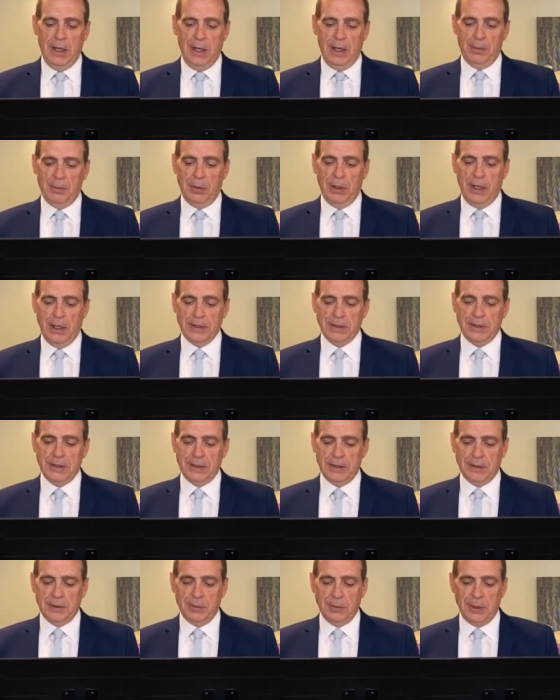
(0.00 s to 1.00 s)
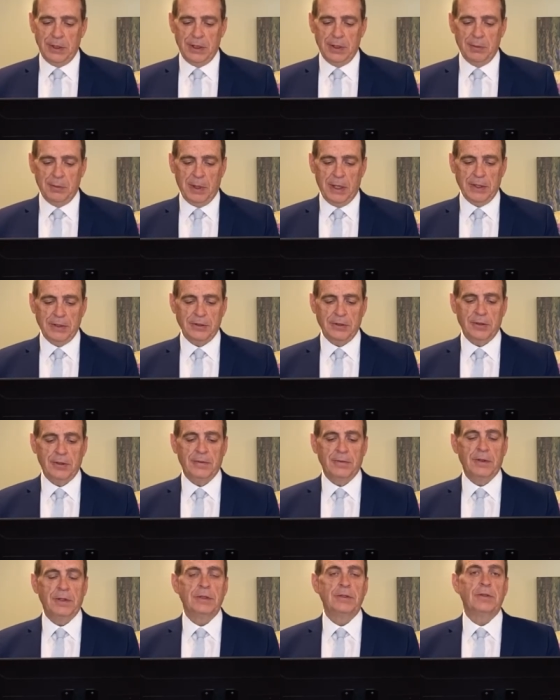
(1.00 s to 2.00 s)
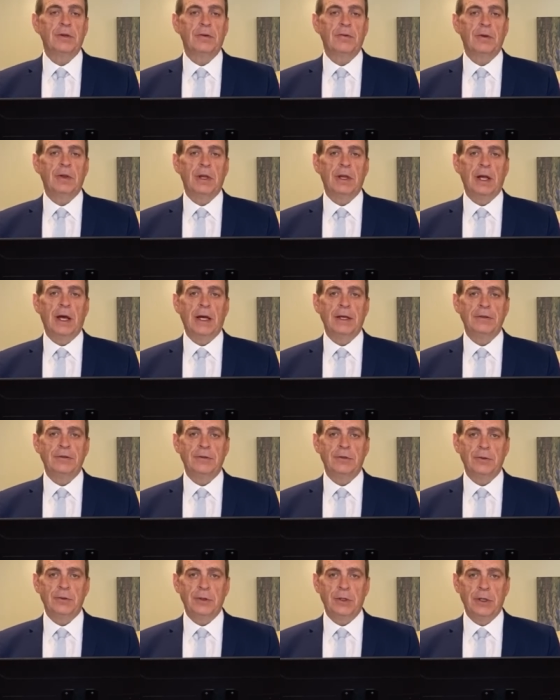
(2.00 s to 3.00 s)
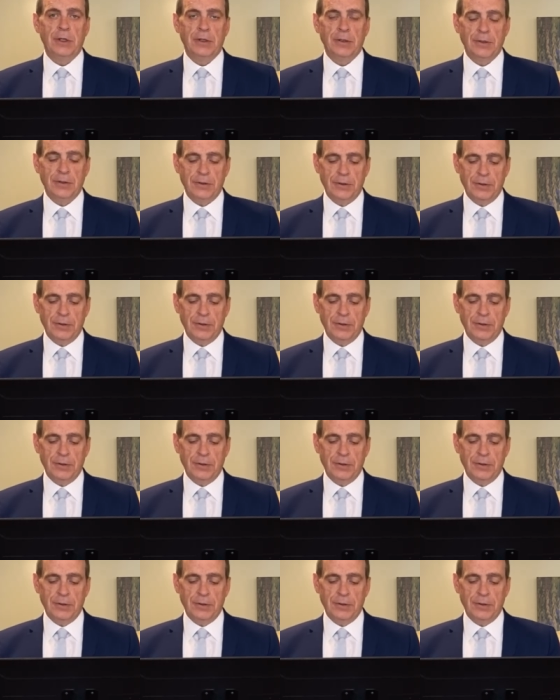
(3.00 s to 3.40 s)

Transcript: and blessing to me in my service over the last two years.